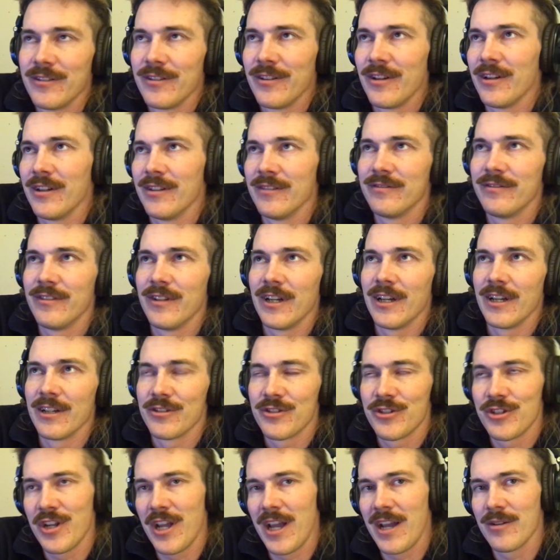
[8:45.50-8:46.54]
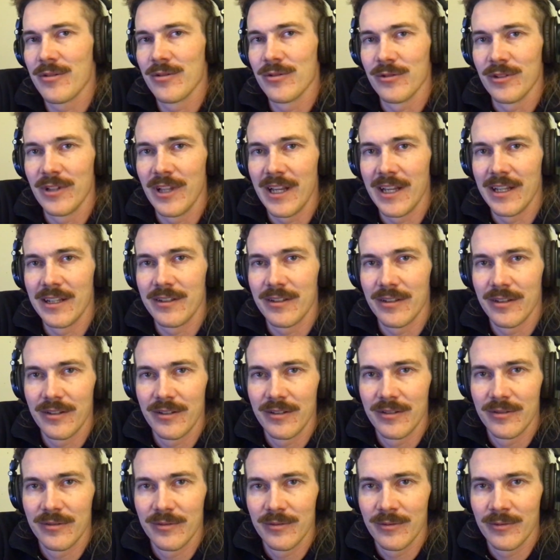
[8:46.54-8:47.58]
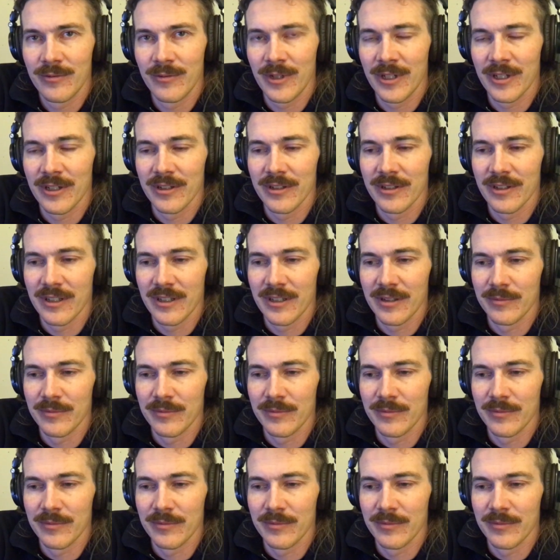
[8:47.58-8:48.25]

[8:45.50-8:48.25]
of chat roulette, where